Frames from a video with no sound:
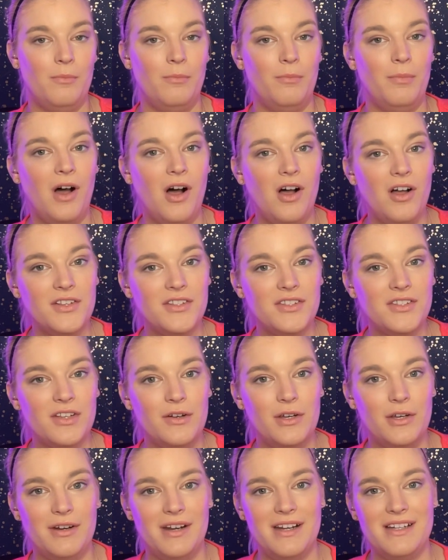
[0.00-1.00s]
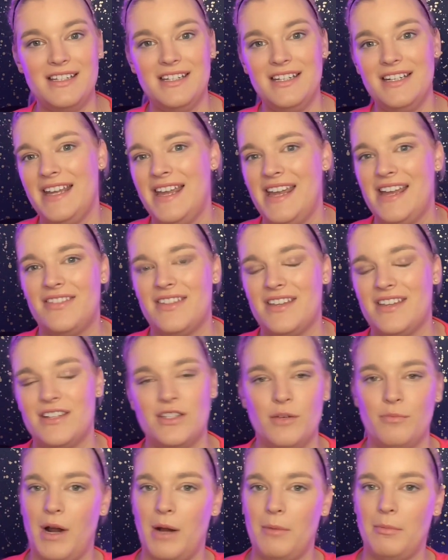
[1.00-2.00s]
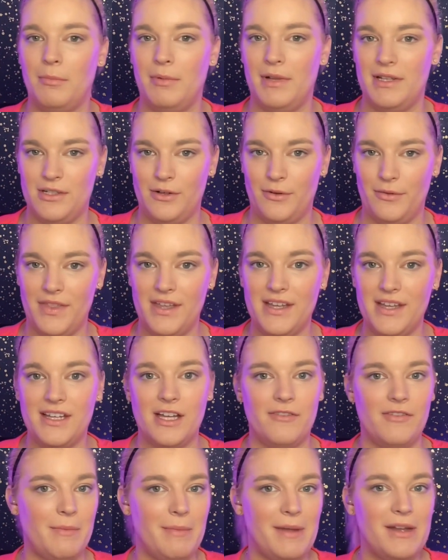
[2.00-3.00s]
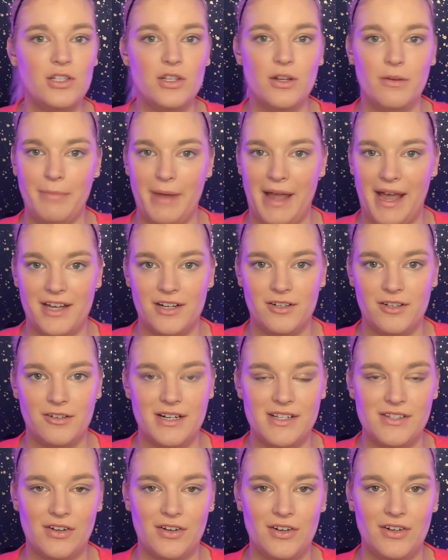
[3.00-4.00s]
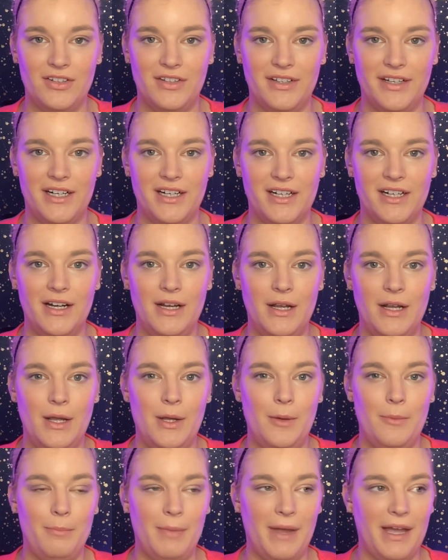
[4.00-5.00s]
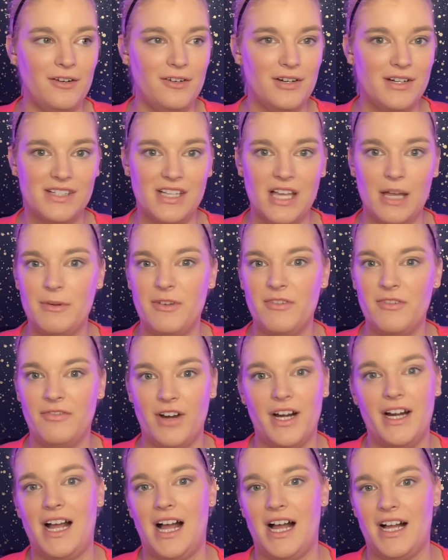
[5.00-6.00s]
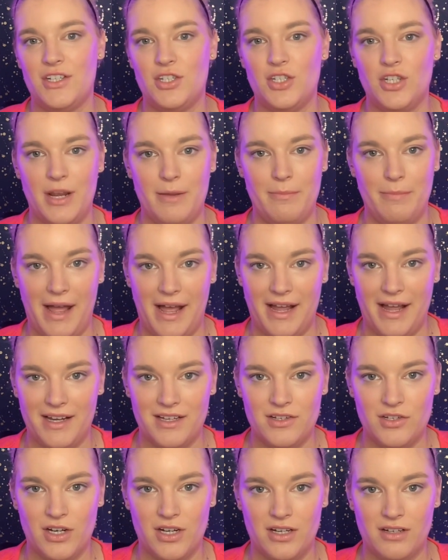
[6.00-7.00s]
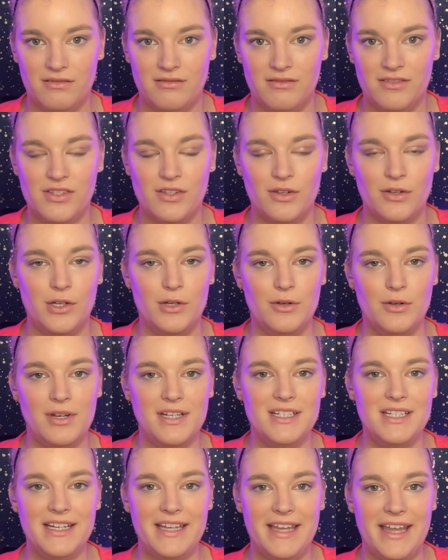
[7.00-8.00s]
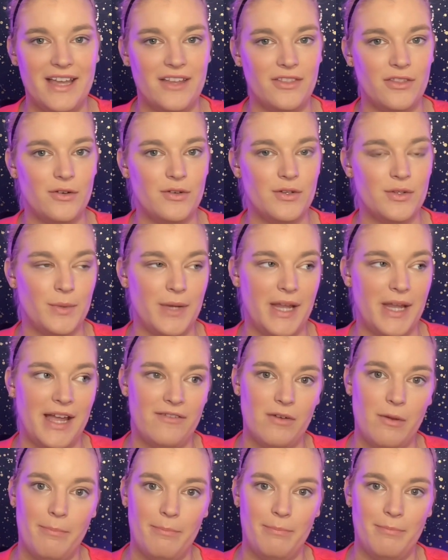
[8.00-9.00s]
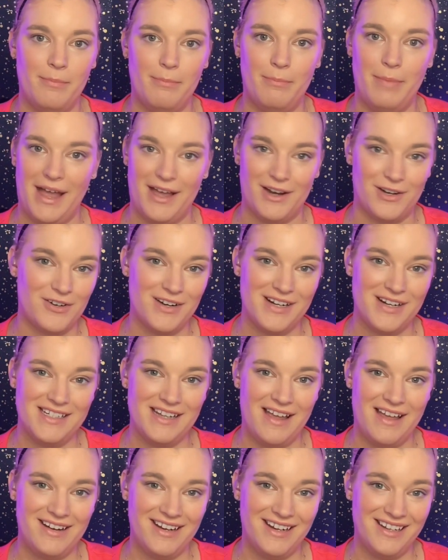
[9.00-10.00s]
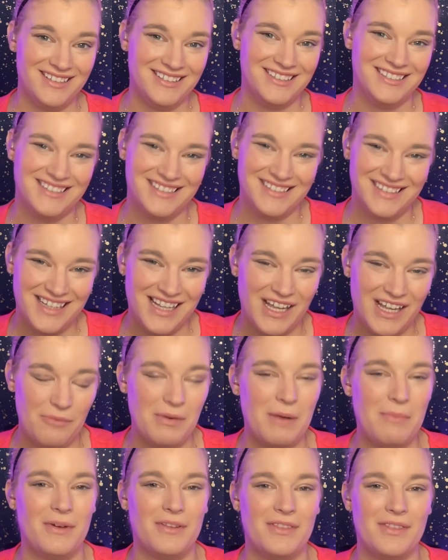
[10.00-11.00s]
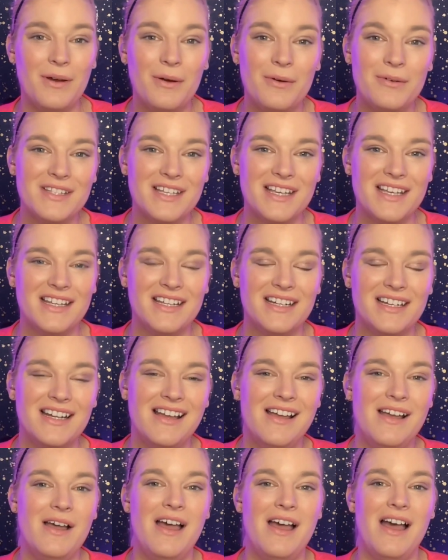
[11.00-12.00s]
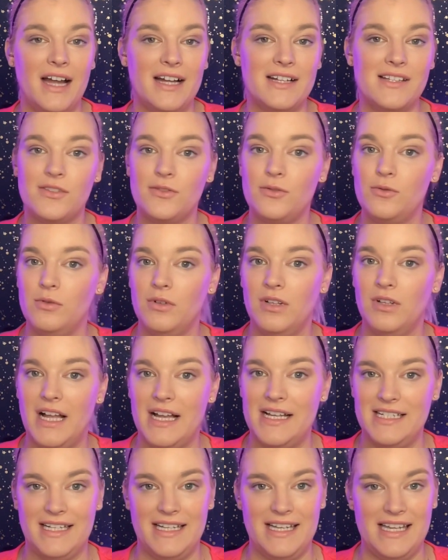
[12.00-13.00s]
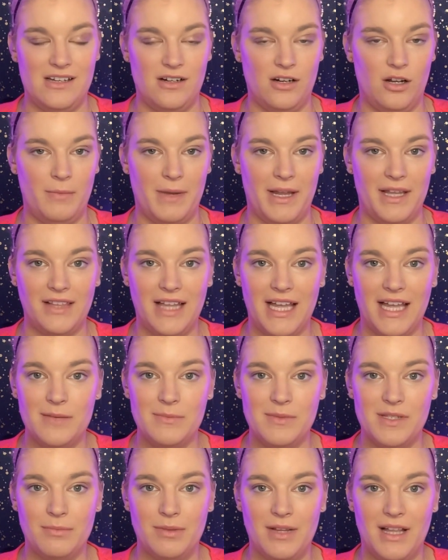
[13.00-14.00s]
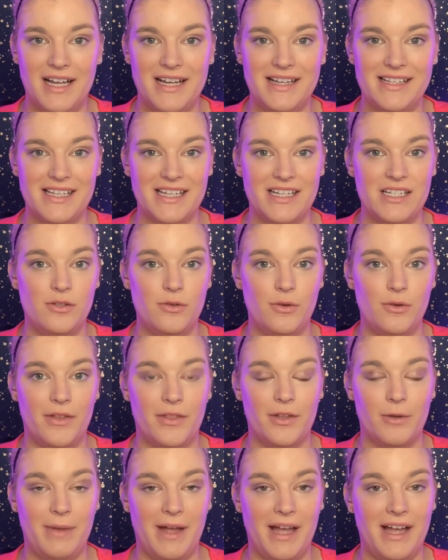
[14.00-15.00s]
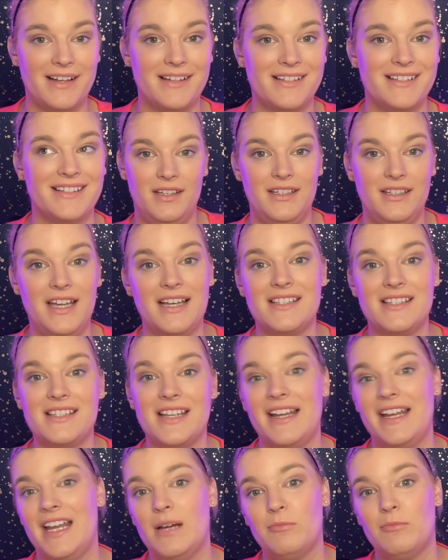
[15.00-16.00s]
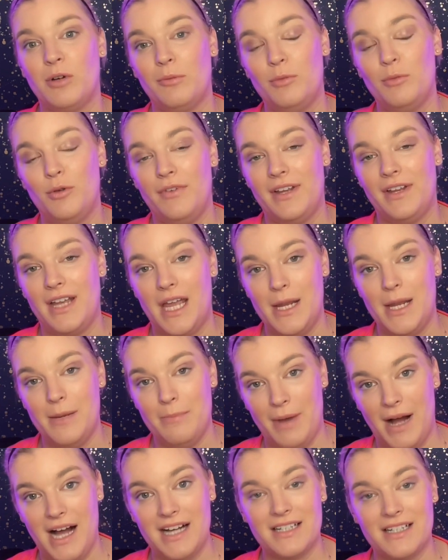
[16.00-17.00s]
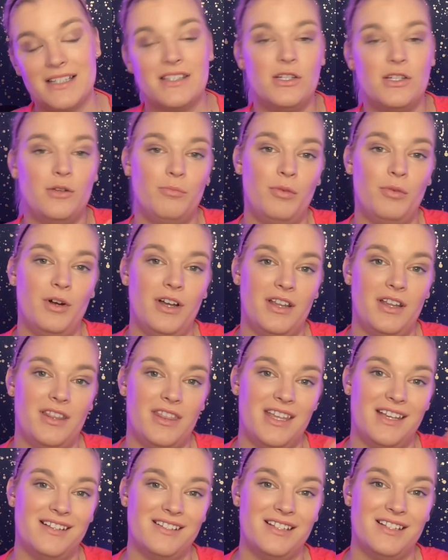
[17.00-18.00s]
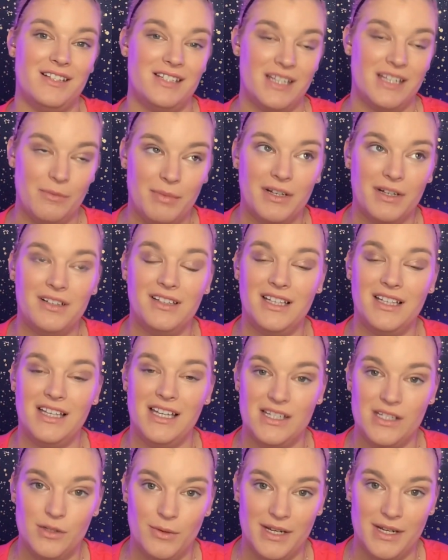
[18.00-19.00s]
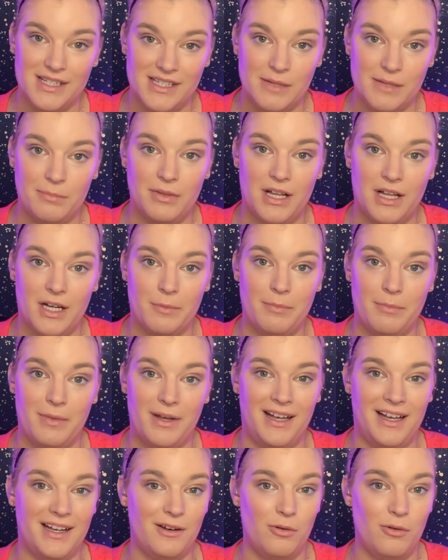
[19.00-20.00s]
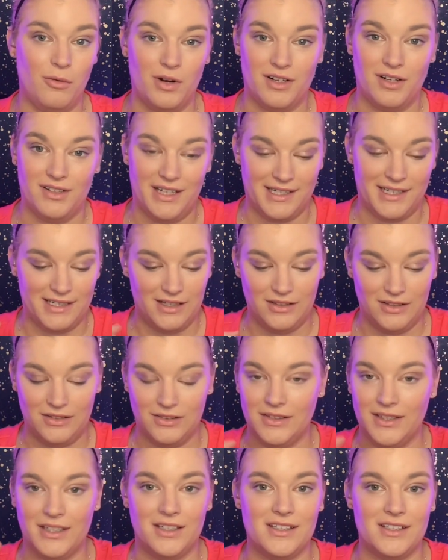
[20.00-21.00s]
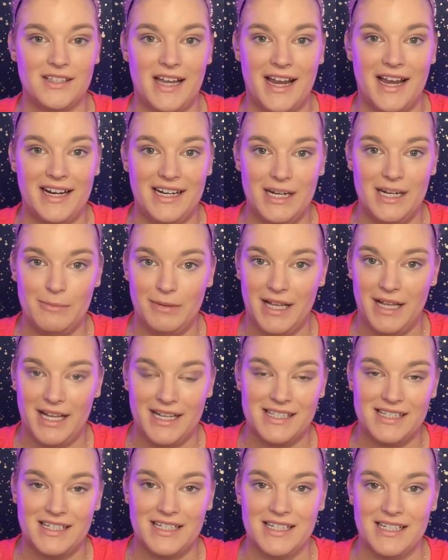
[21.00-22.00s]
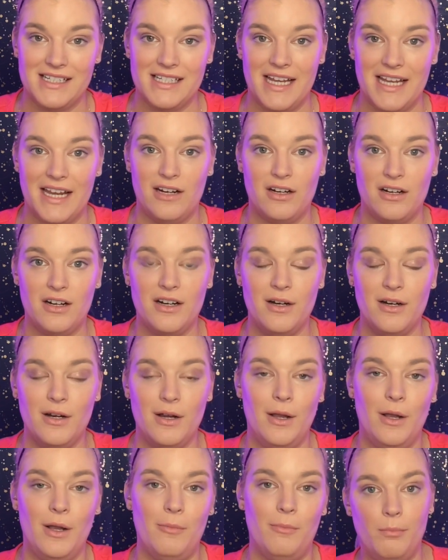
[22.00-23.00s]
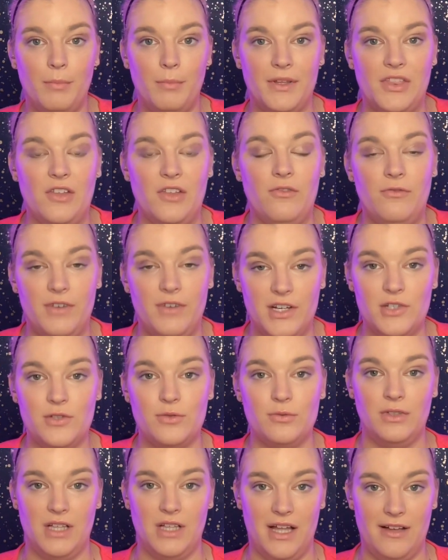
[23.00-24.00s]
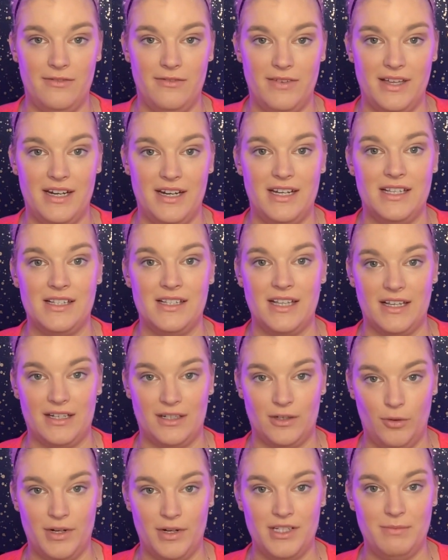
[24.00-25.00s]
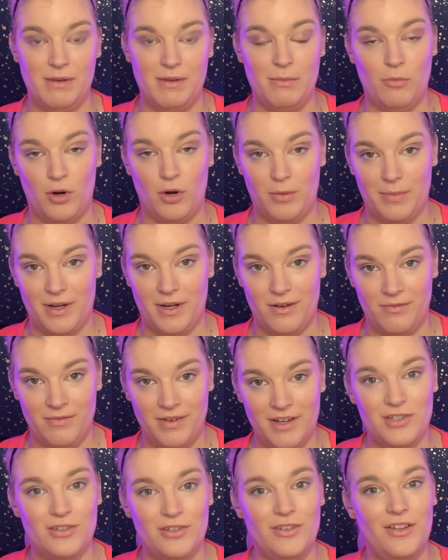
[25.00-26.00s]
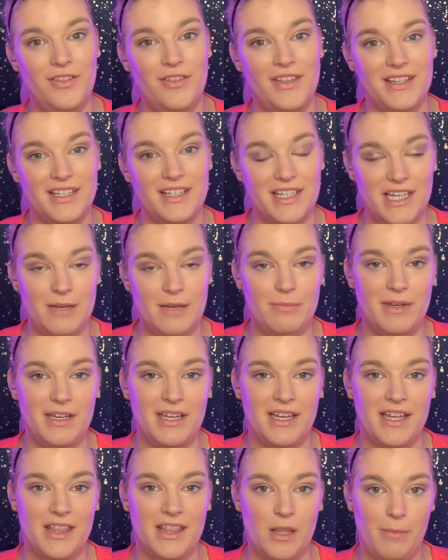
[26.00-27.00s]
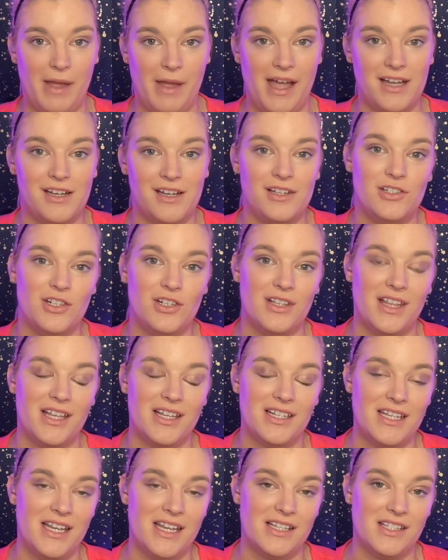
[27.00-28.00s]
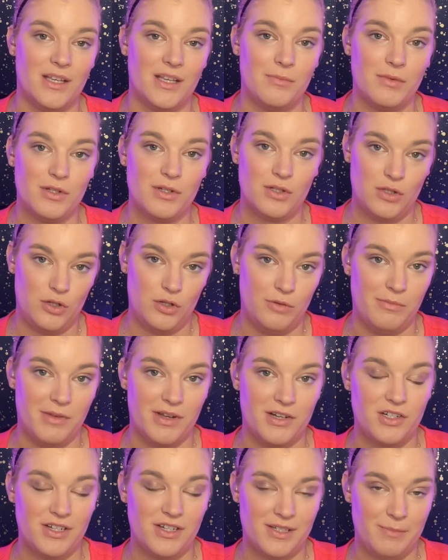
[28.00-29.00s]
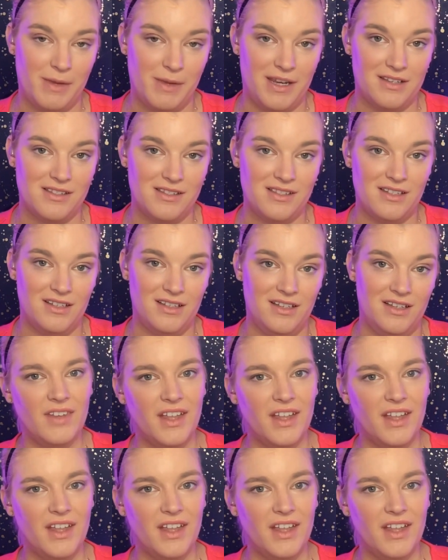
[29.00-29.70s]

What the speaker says: But also you need to decant things you probably don't think of. I mentioned batteries earlier. Batteries come in very odd shaped packaging. So you can decant those. We have a battery daddy that we put those in. At school, I decant all my lab supplies into other bags. Yes, I am removing a box to put things typically into a Ziploc bag or like a little tiny plastic container. But the visual of it is going to be more beneficial than keeping it in the packaging that takes up too much space.